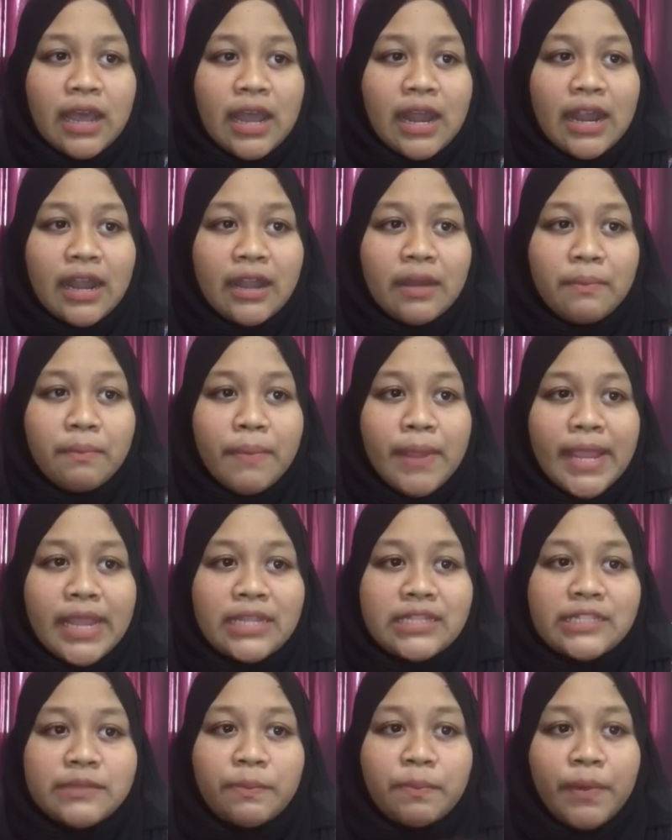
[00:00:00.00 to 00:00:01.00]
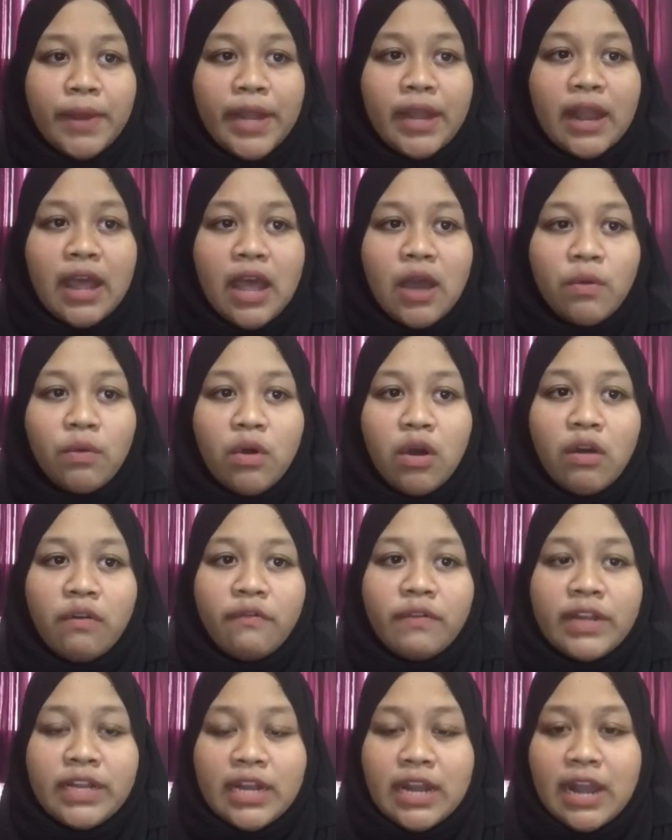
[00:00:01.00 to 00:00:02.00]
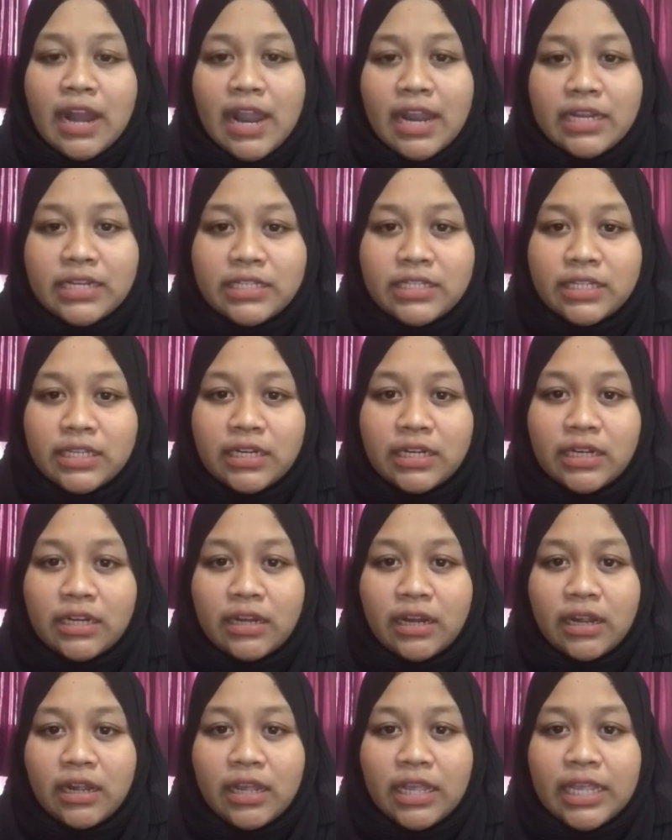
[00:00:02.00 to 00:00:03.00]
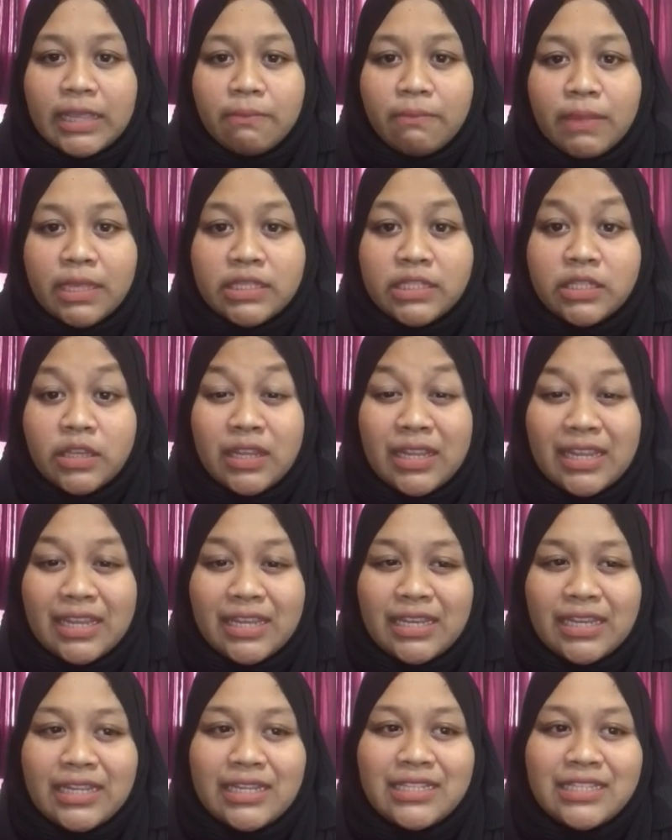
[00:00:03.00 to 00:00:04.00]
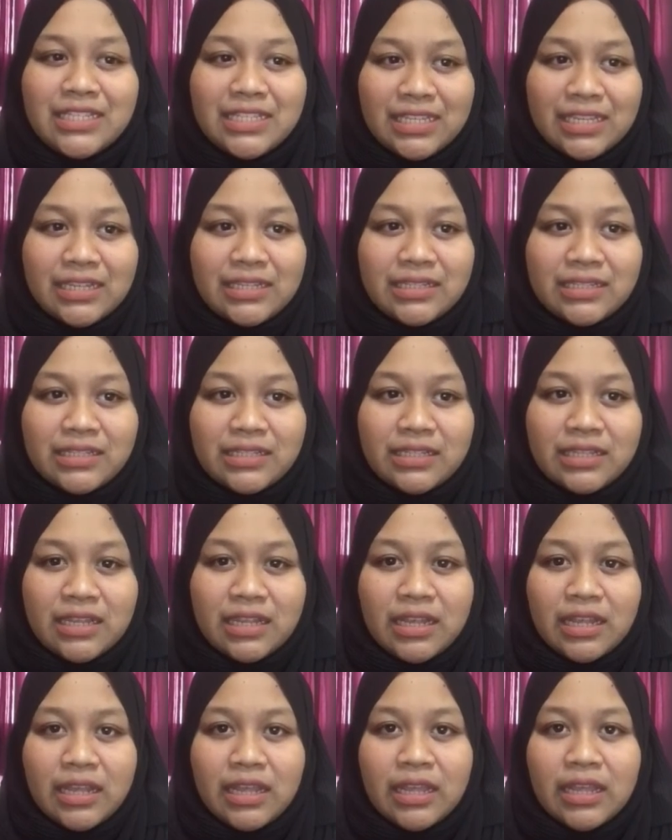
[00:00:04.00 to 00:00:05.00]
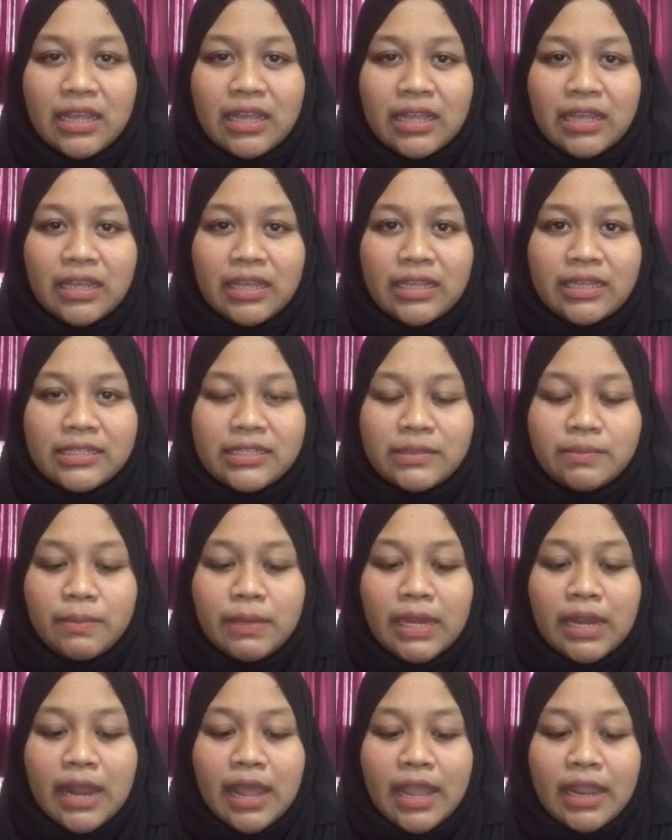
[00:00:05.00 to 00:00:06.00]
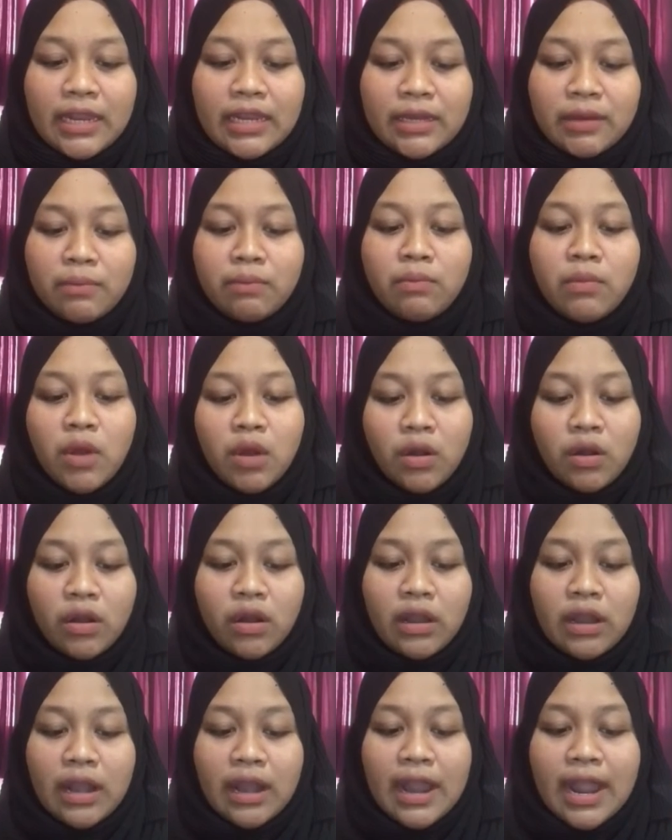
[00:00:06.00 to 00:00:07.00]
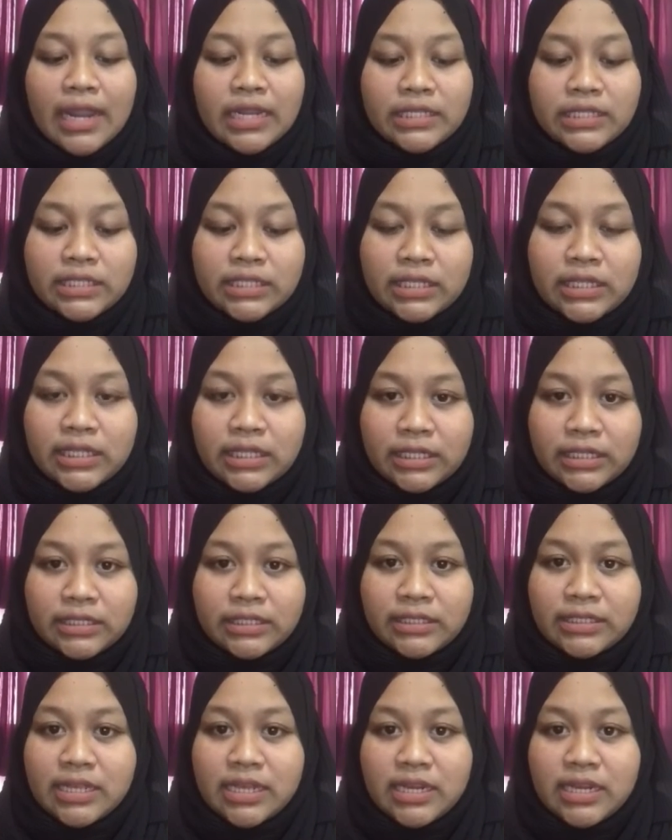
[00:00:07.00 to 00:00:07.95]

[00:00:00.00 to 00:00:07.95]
are being spread out over the larger image in inches. It's mean like the more larger